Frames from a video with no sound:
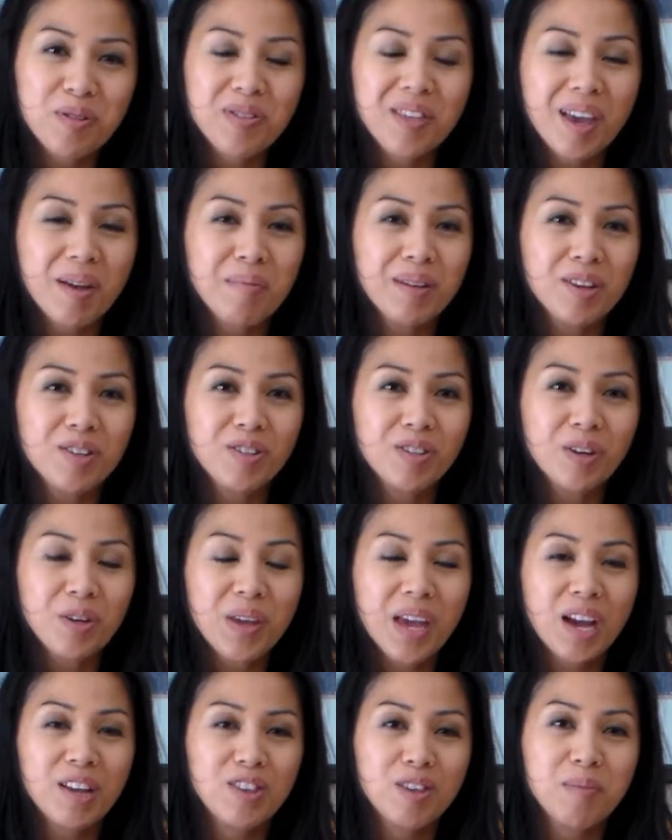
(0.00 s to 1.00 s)
Today I'm going to show
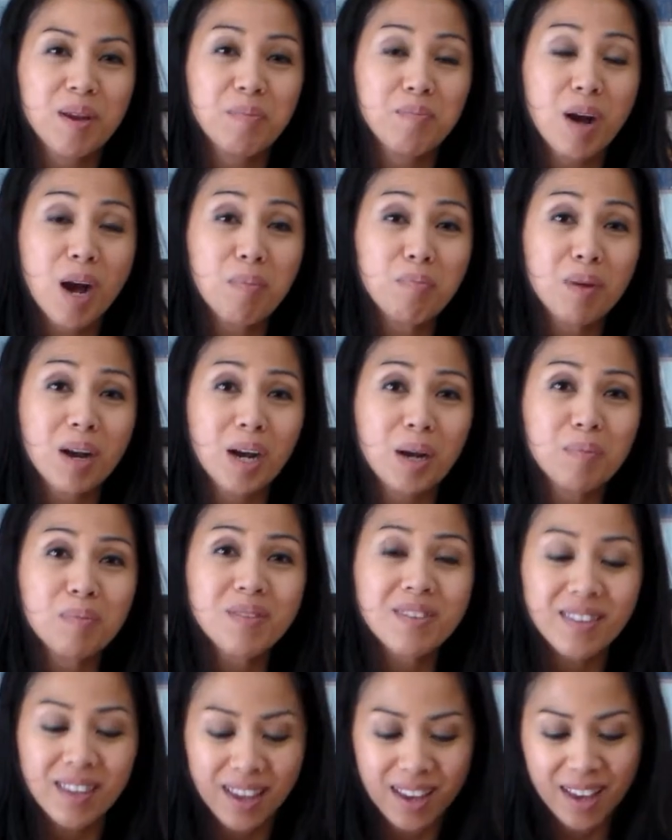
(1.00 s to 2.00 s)
you how to make
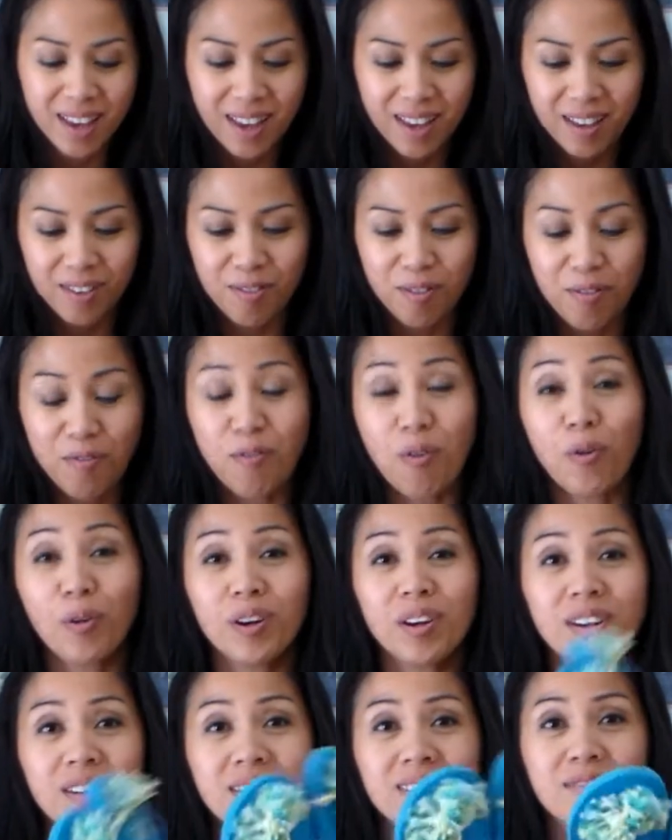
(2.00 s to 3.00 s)
pom-poms
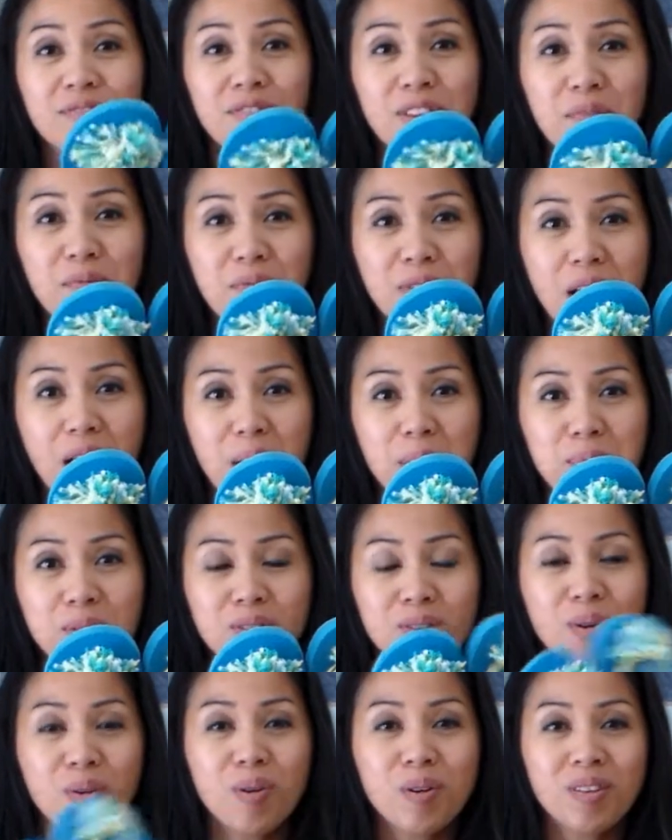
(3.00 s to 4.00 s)
for
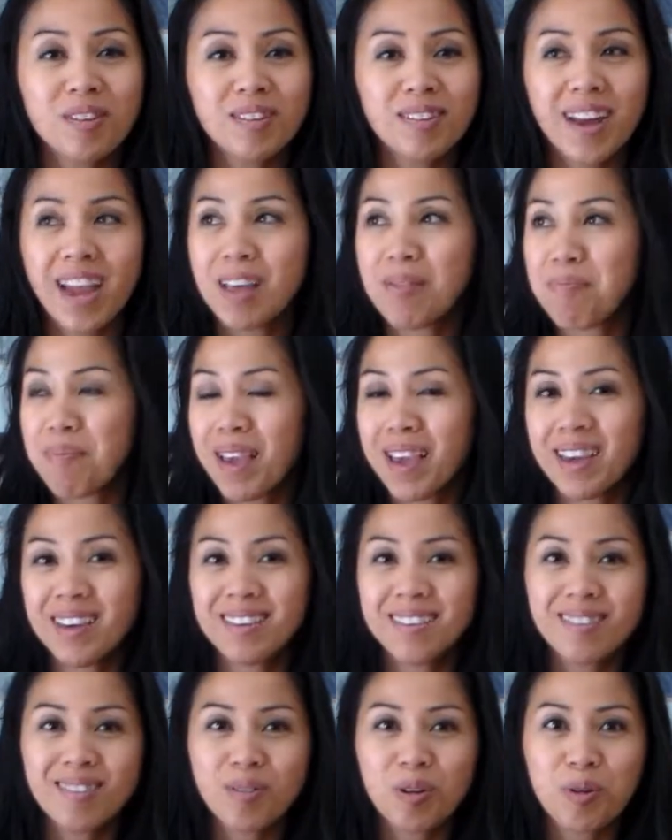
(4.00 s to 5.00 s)
flip-flops or
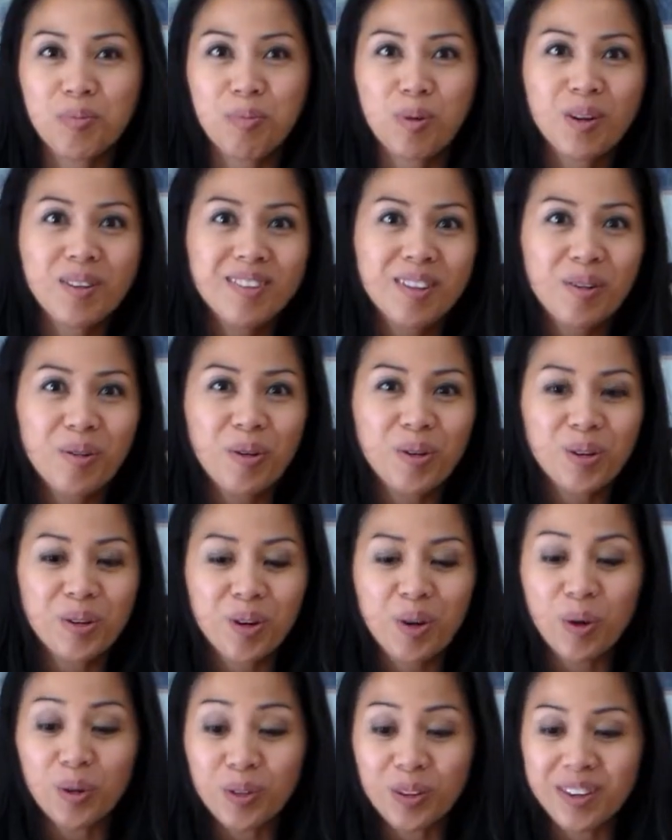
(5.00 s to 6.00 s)
headbands or ponytail
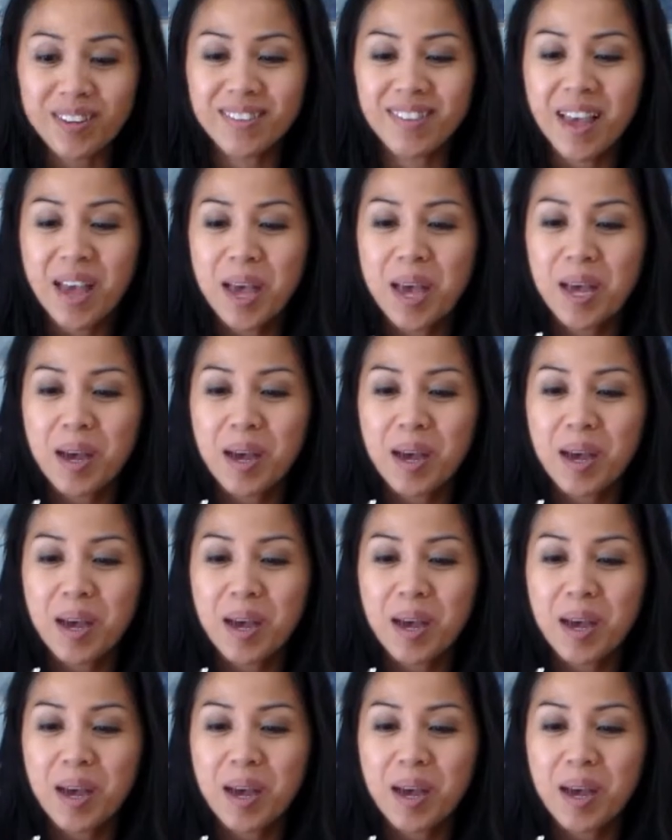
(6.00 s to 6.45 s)
holders.